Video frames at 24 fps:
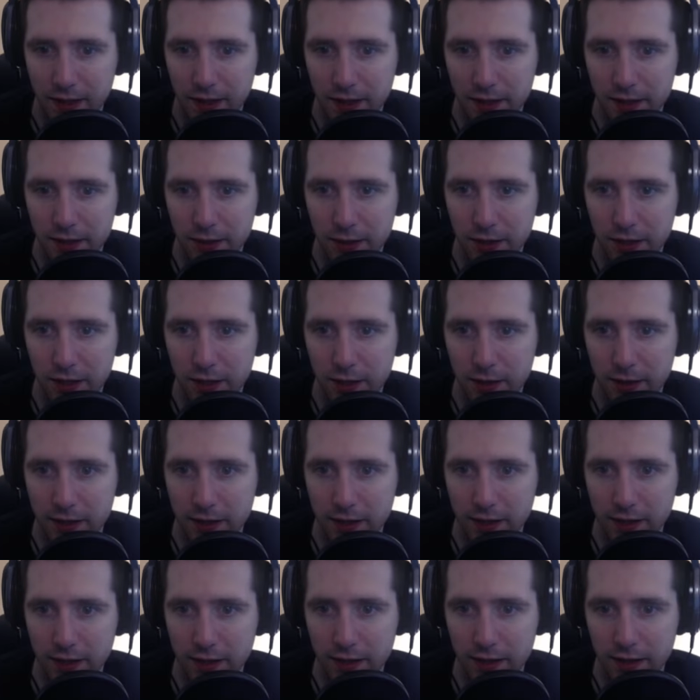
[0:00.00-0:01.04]
You can go in
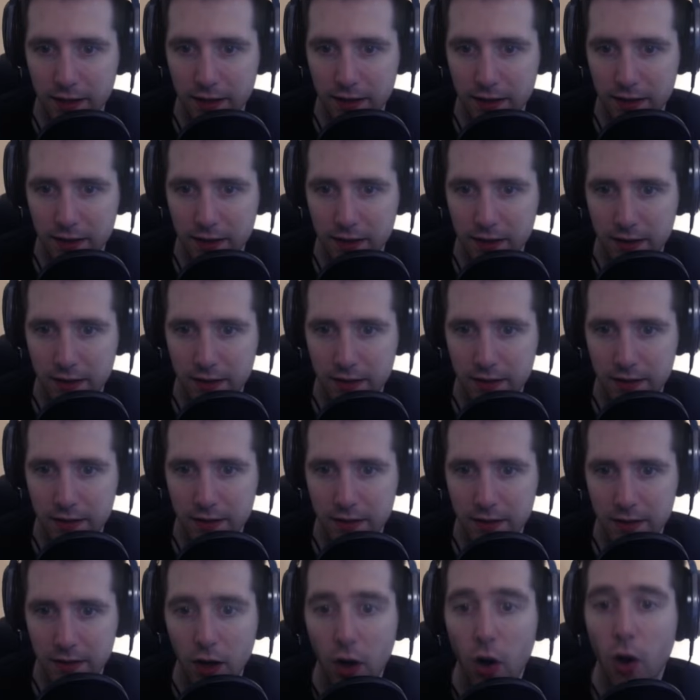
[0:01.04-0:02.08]
here.
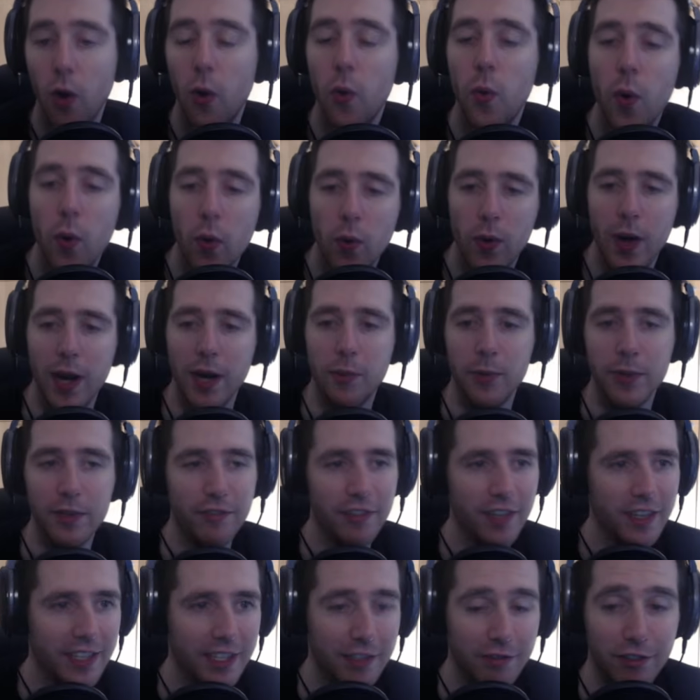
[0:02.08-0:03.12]
Oh, right, we
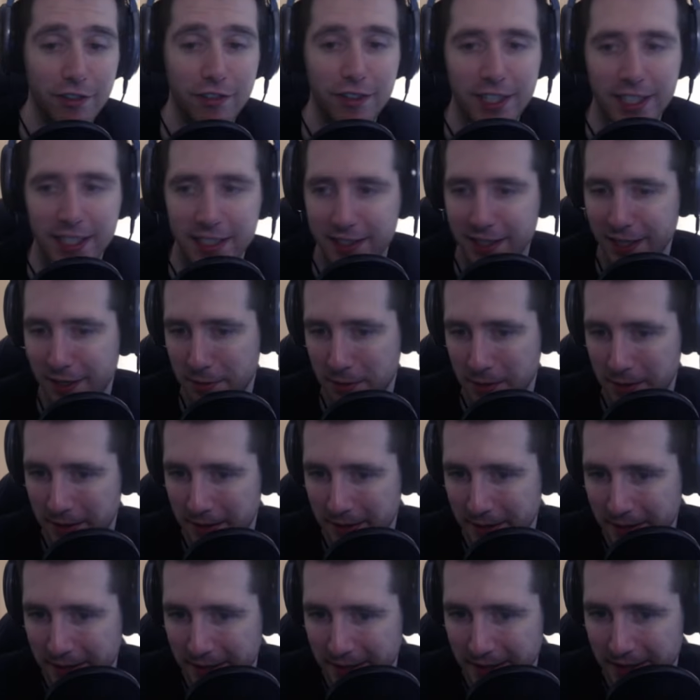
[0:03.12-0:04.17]
finally have a fighting type.
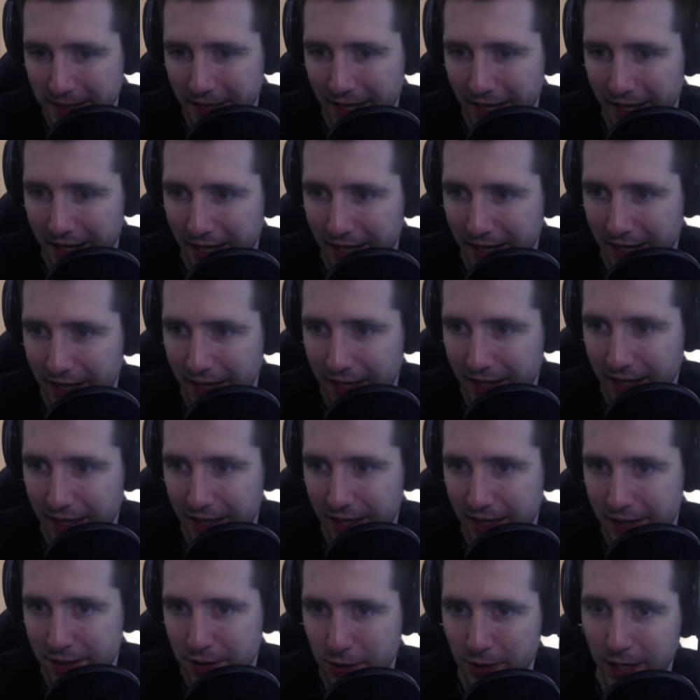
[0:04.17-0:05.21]

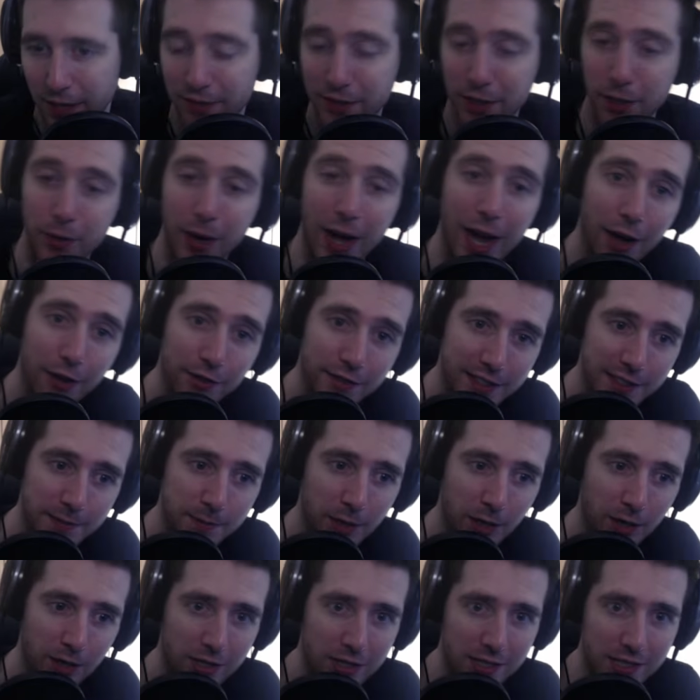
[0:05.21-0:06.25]
So you have to go out of this
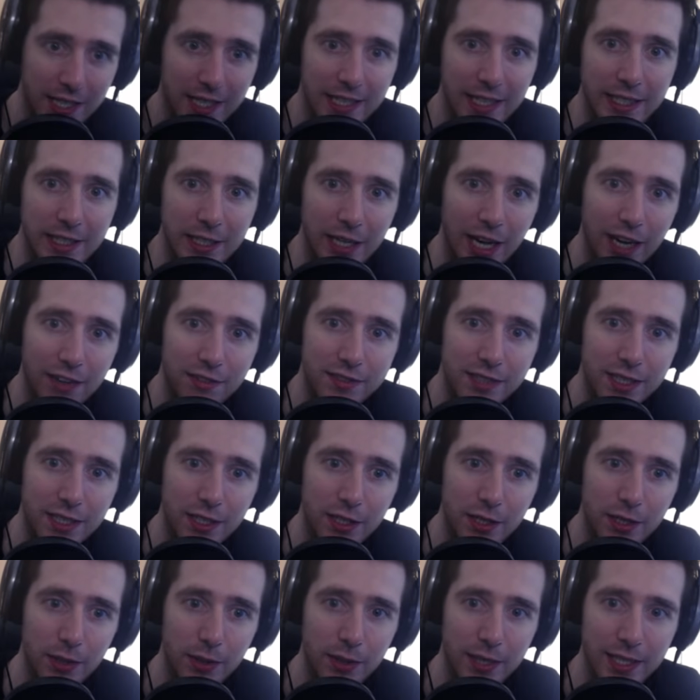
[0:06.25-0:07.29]
box, and then you have to
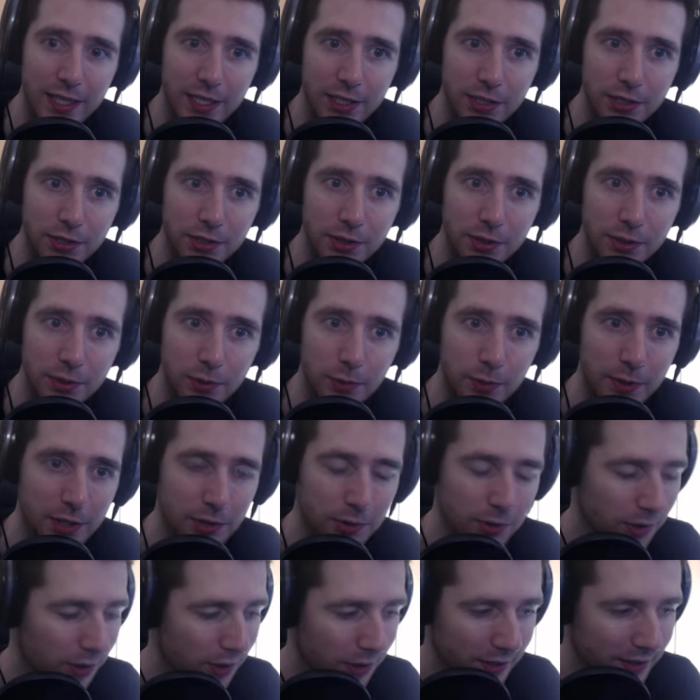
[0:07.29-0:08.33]
go into
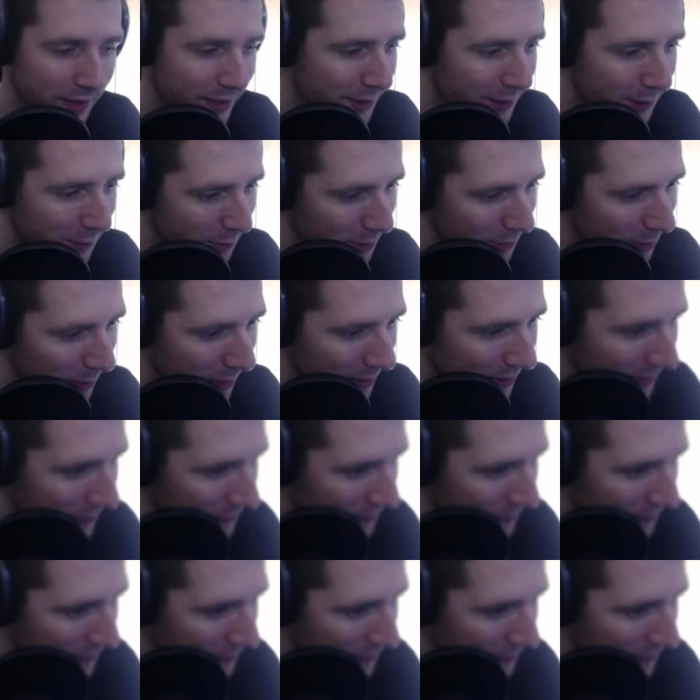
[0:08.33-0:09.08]
withdraw. It's so stupid.